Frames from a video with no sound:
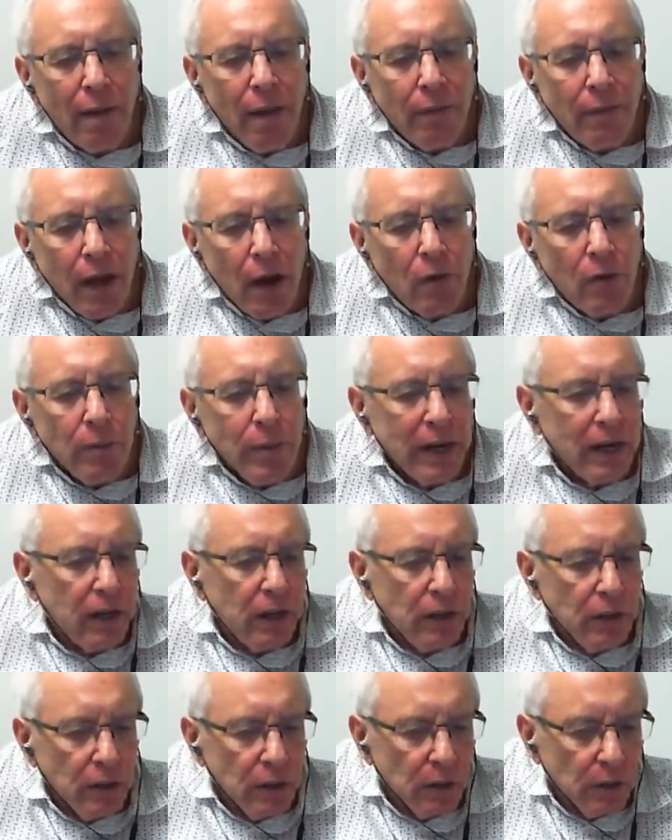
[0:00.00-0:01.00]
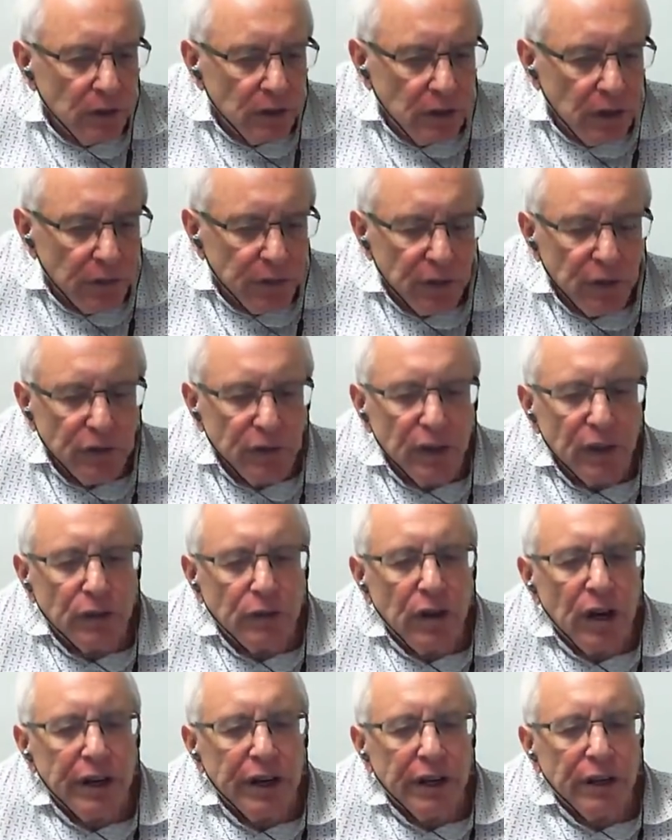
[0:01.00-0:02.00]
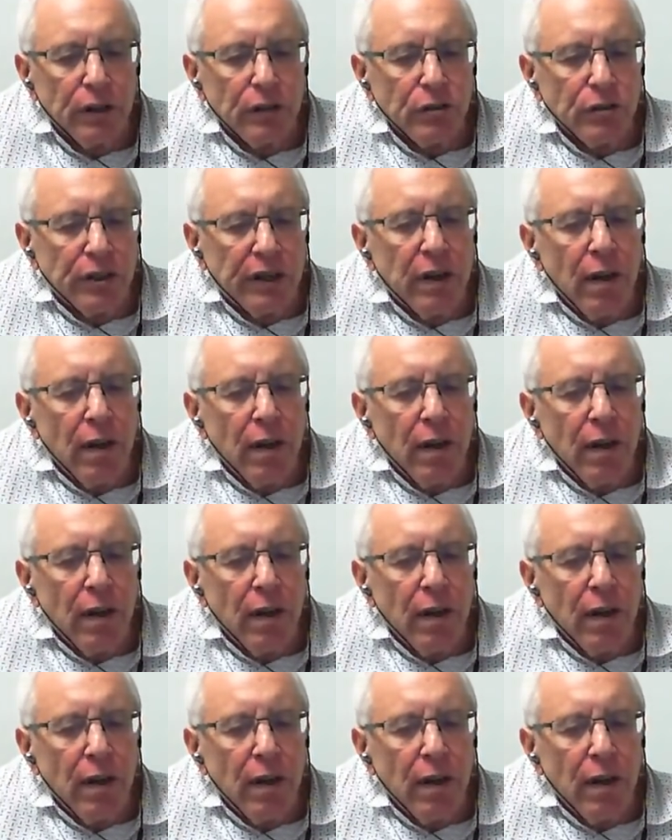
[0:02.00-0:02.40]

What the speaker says: That would make a huge difference for the drug industry